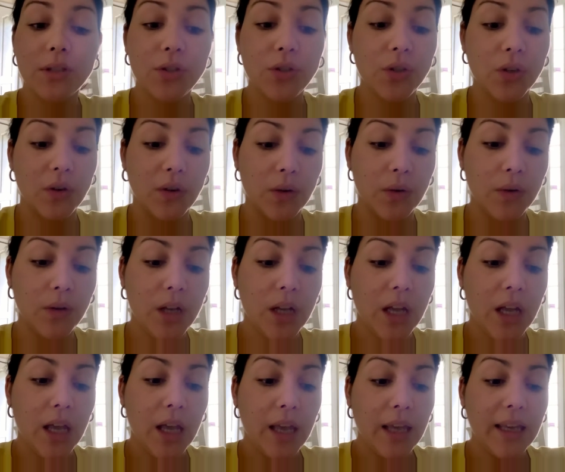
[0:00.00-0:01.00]
So
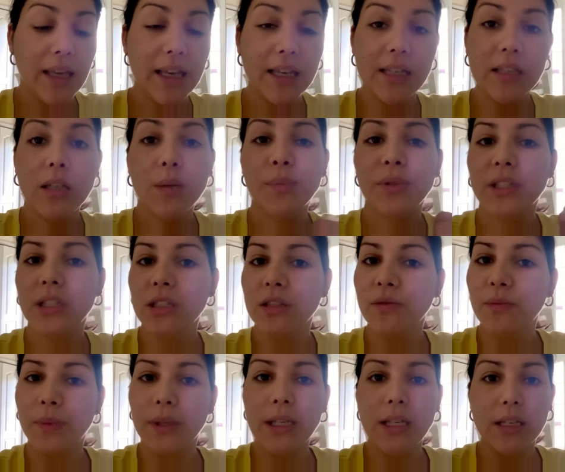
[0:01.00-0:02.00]
he is the Prince
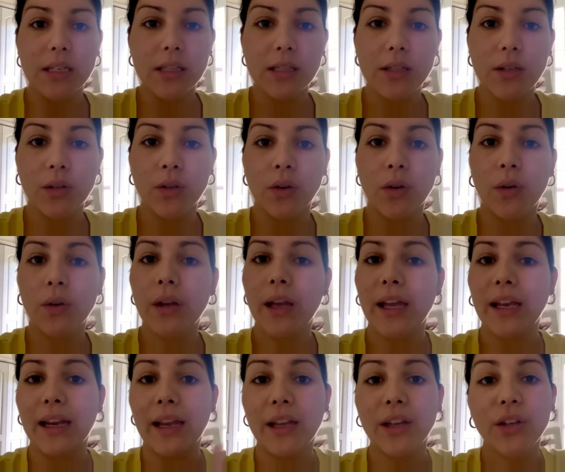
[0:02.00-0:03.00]
of Peace, you know,
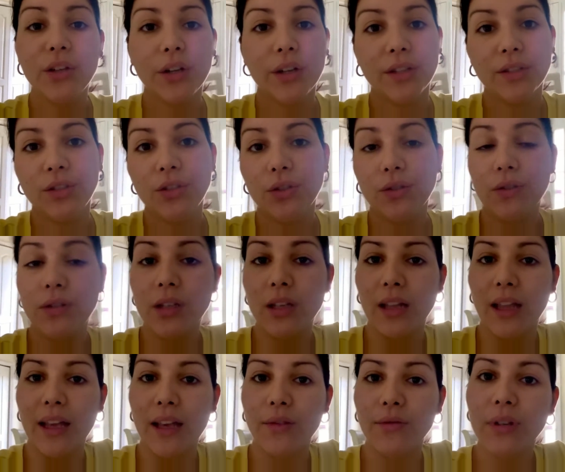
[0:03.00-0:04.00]
and I encourage you to
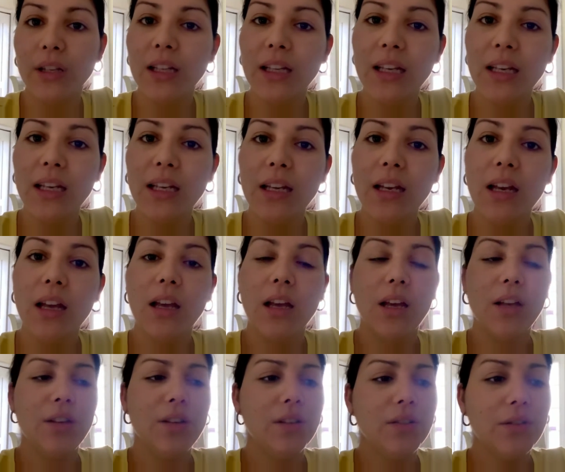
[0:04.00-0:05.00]
like really,
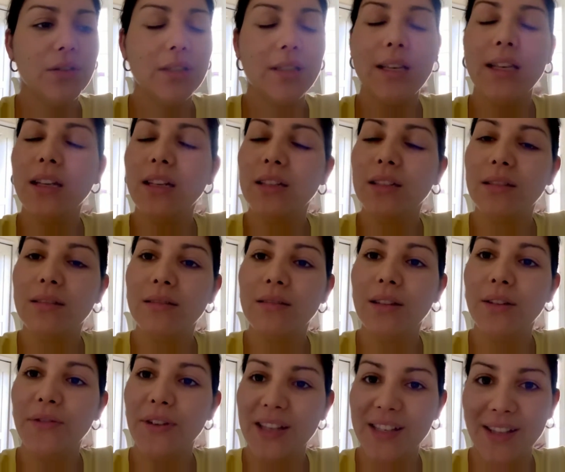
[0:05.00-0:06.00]
you know, seek
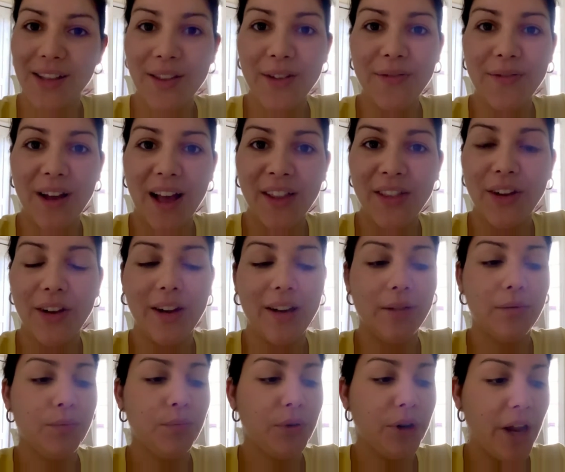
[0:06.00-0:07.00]
the face of the Father
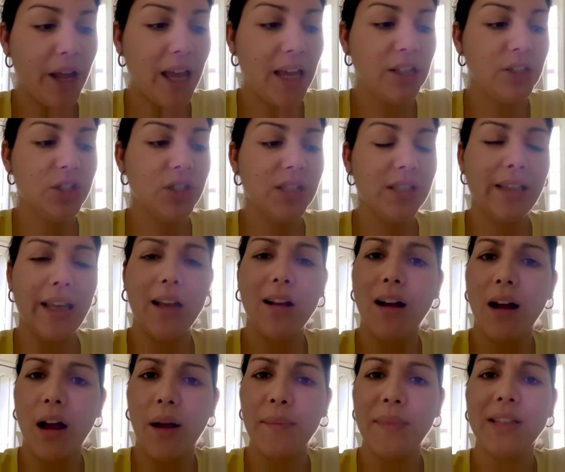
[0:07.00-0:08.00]
and pray and just stay
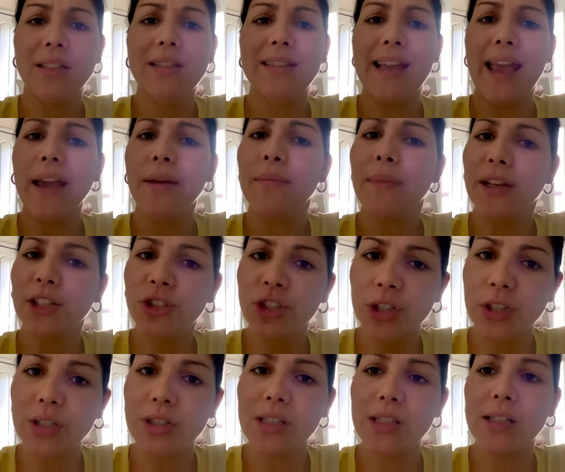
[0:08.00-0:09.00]
calm and take
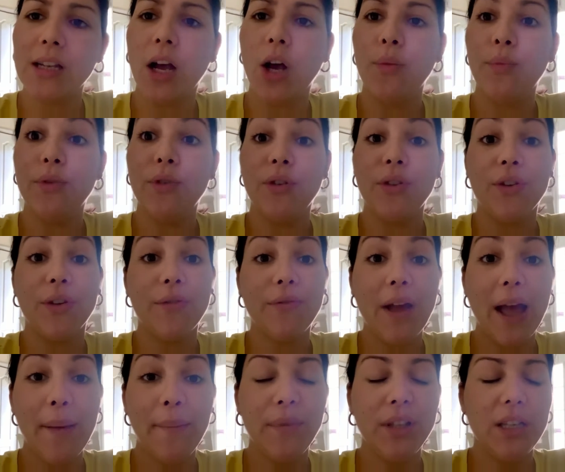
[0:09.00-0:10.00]
measures to help you and your
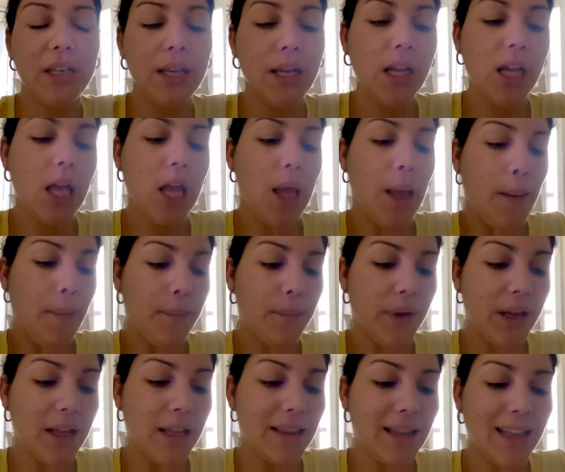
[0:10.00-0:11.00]
family,
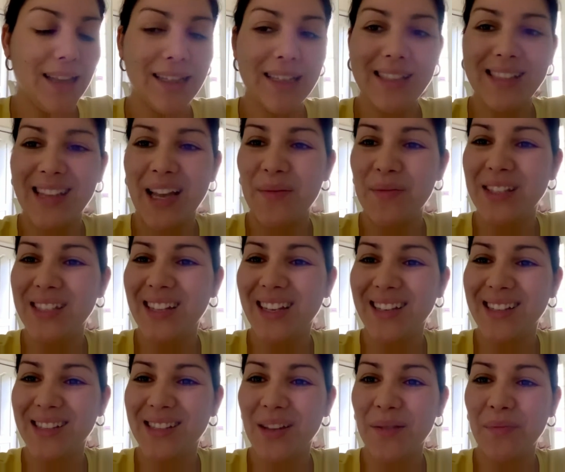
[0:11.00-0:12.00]
but that this time is
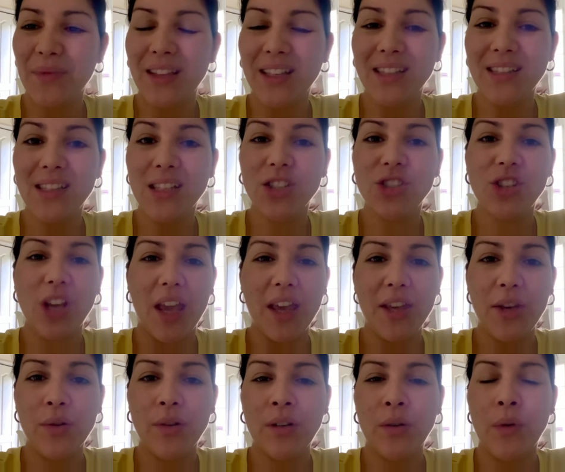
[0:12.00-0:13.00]
not something to
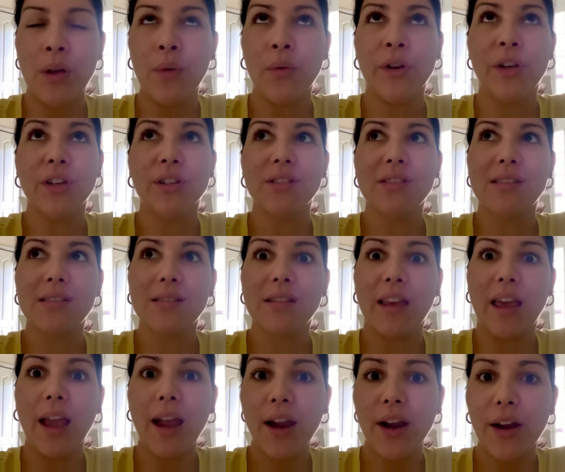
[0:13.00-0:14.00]
shake you in a way where you're
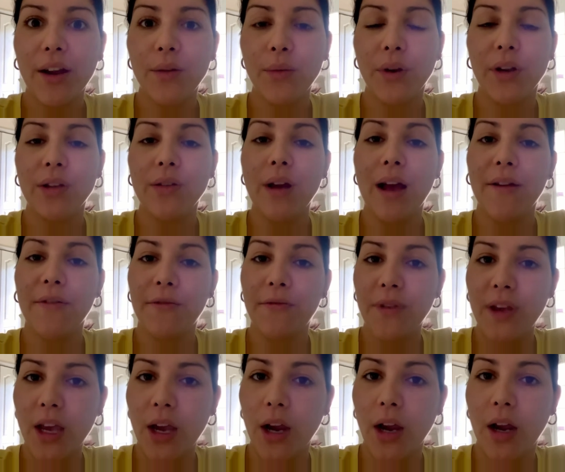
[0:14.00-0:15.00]
scared, where you have
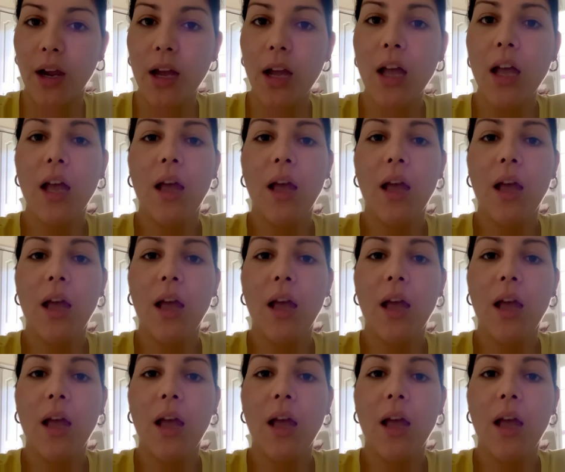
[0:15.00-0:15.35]
fear,